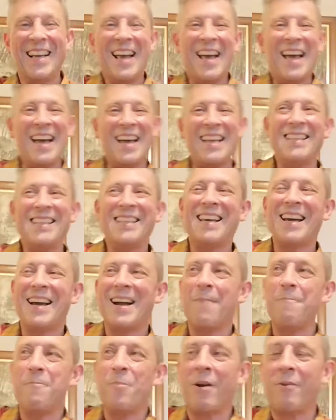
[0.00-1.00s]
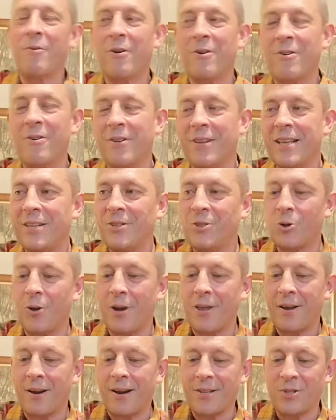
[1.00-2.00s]
And really enjoy
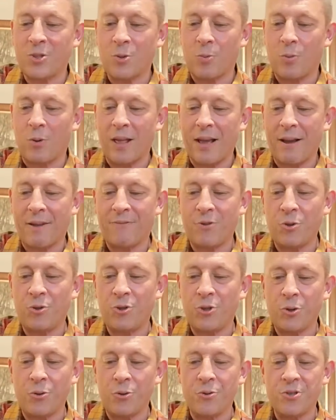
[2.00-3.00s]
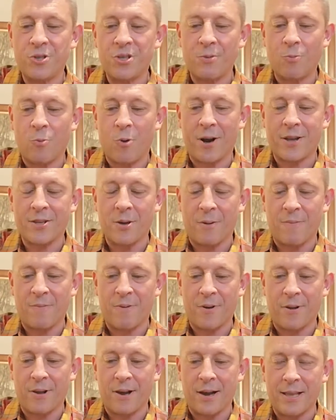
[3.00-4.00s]
that. So we'll have a few tunes worked up
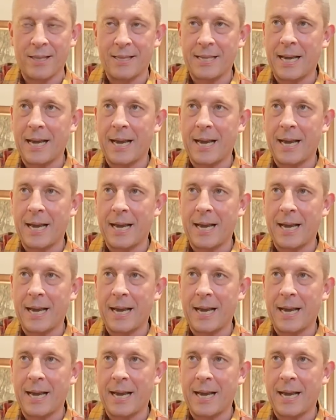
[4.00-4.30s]
for that.